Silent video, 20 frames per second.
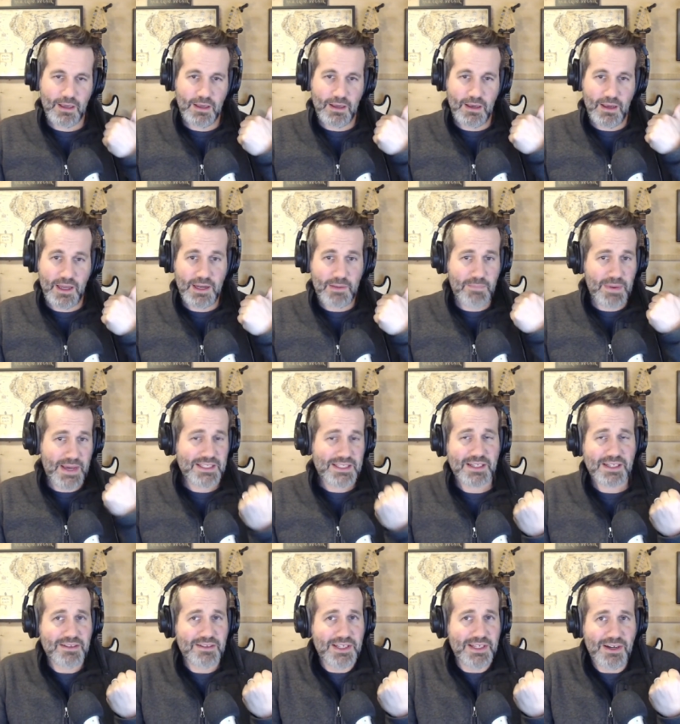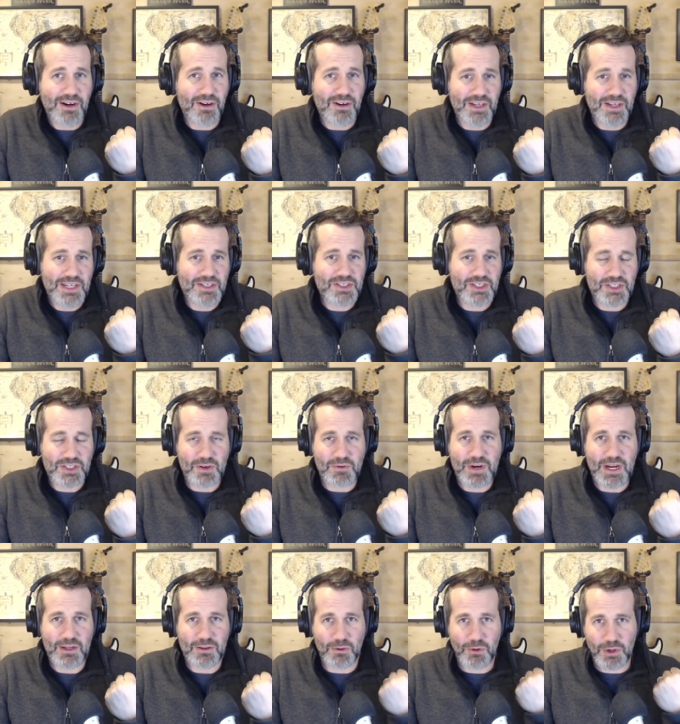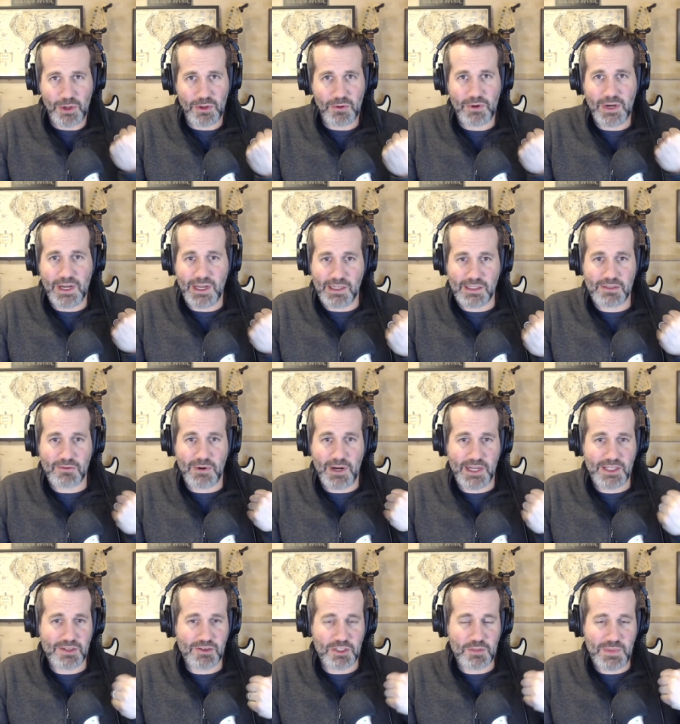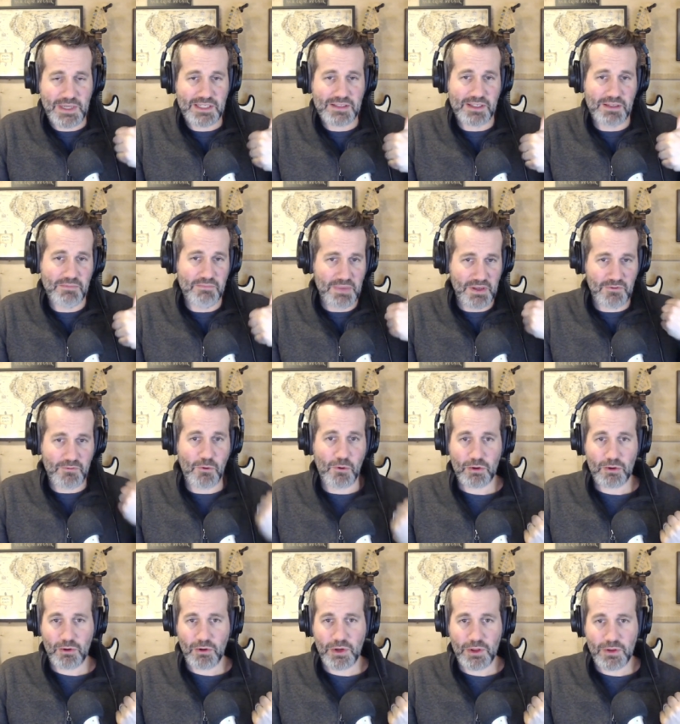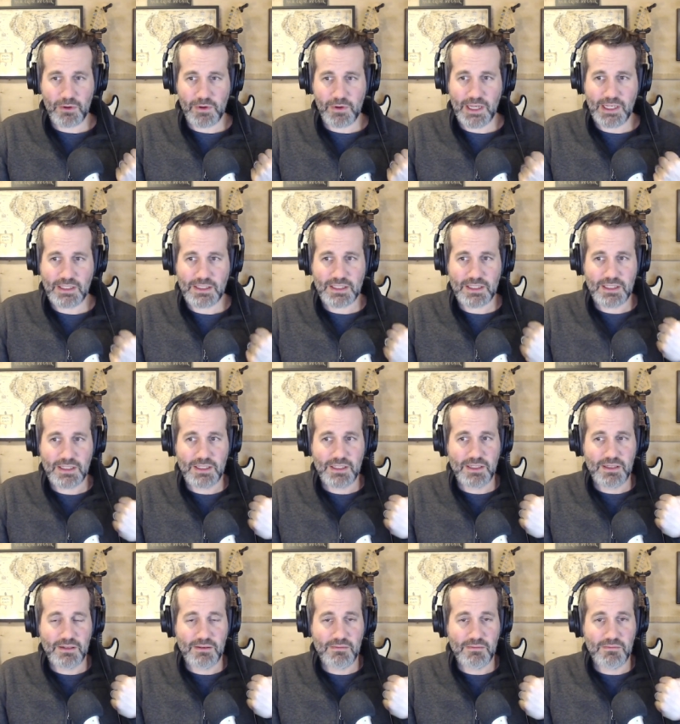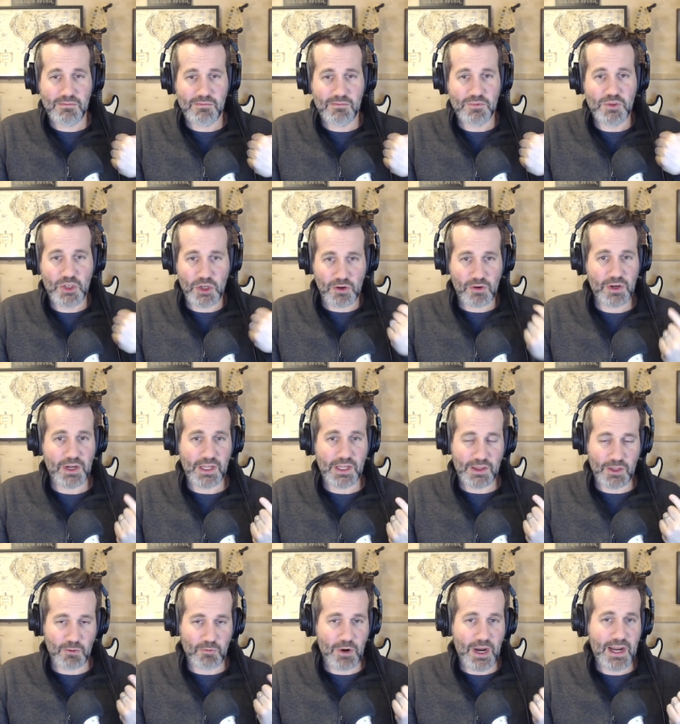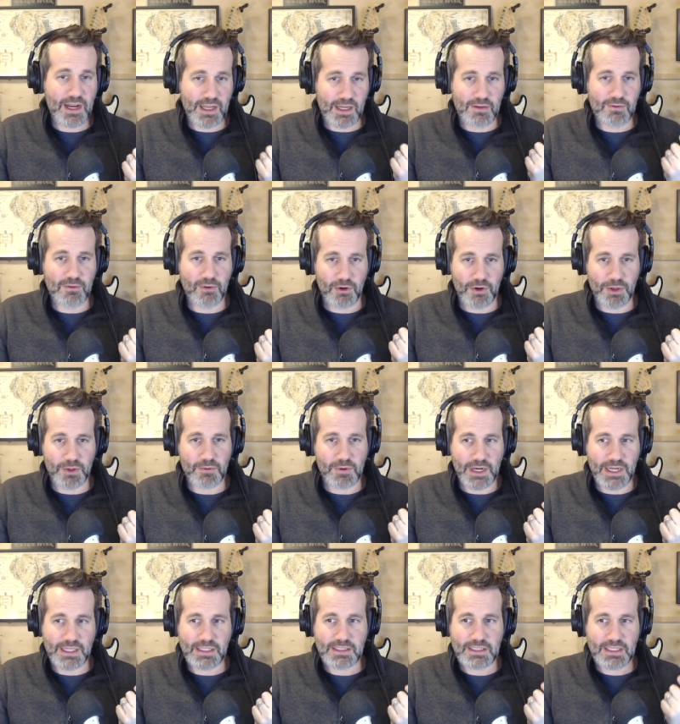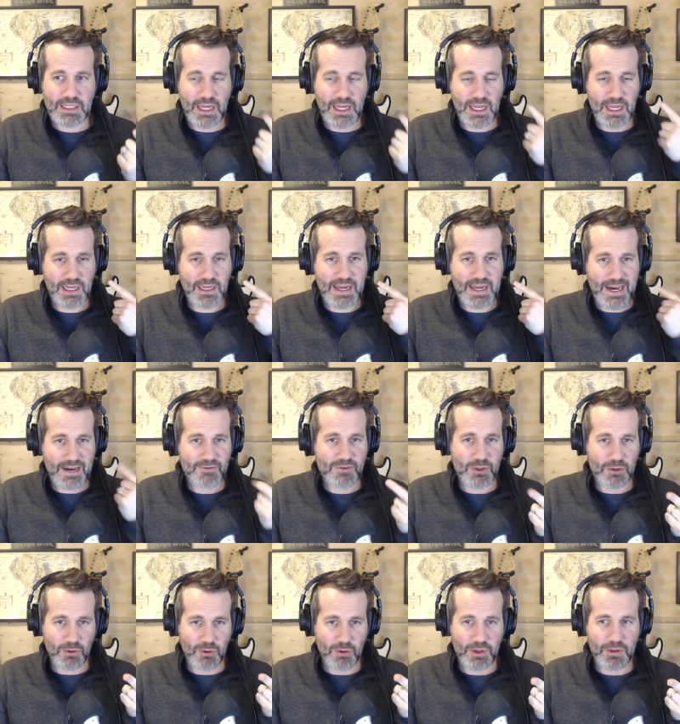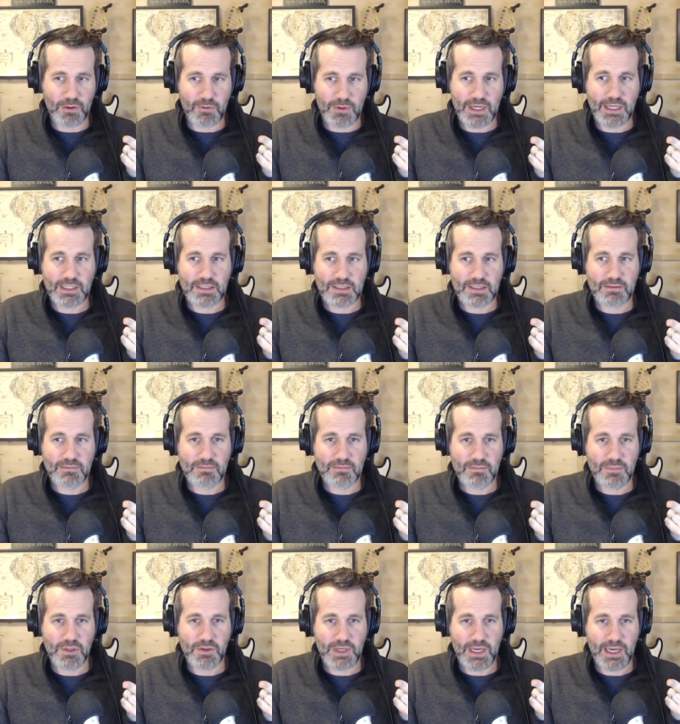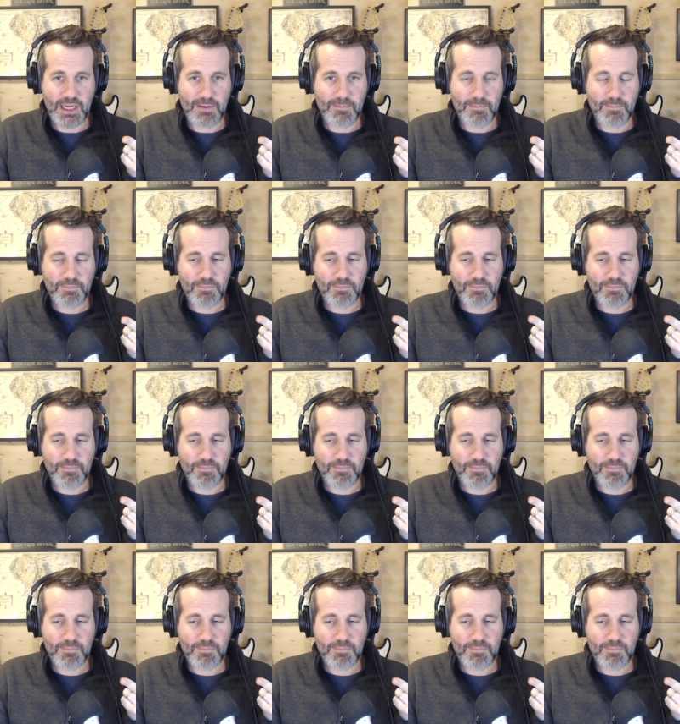And it basically all hinges around Lord of the Rings, right? So it's basically before Lord of the Rings, during the writing of Lord of the Rings, and after Lord of the Rings, okay?